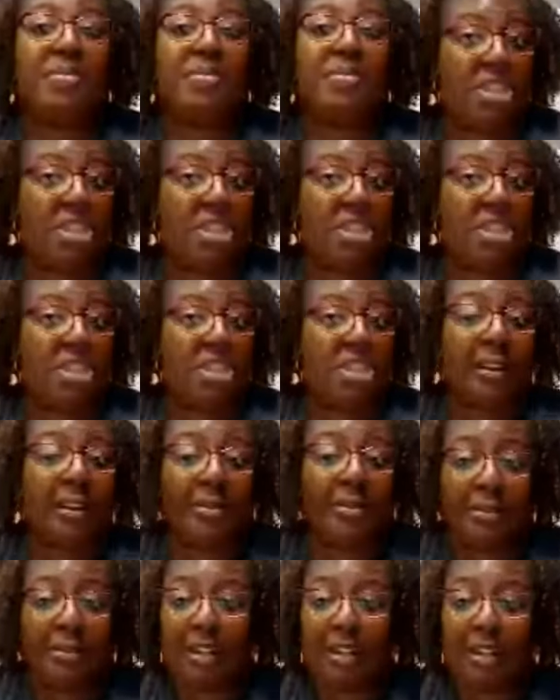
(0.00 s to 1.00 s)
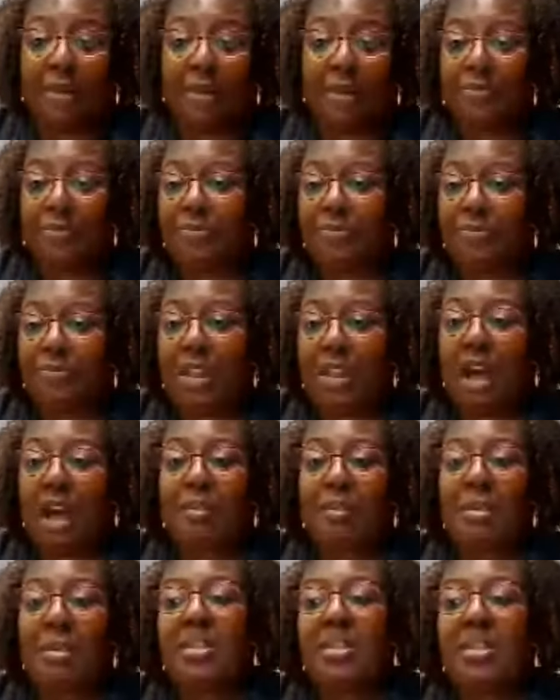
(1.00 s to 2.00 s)
Just think about it, okay?
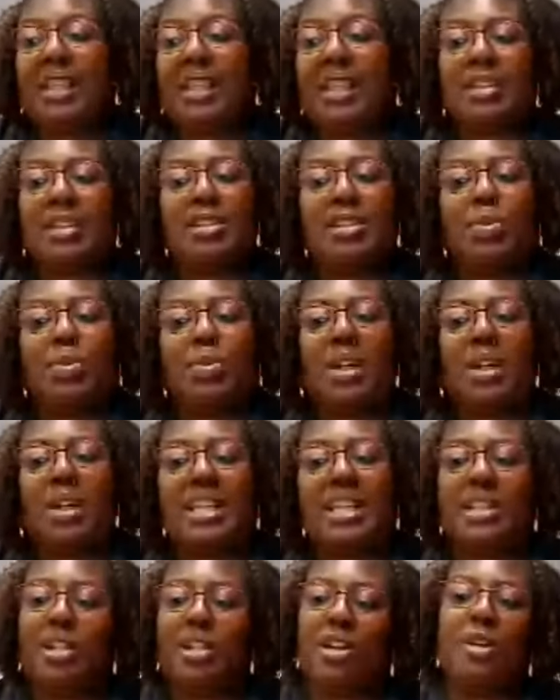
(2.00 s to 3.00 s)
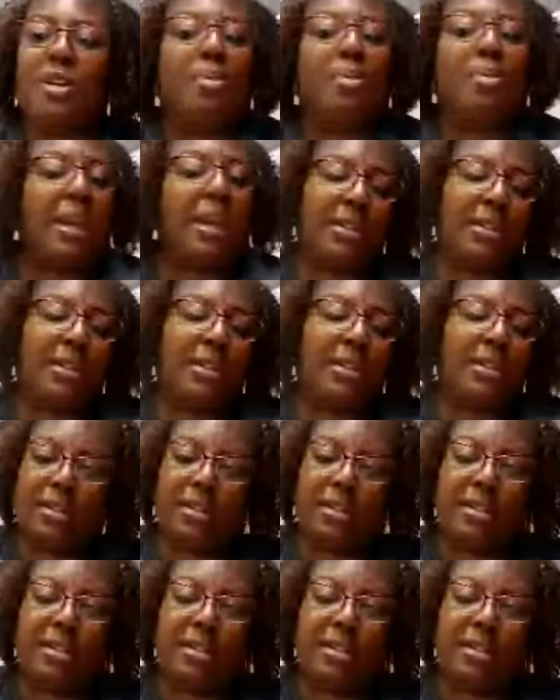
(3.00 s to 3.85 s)
The last one is a no-brainer.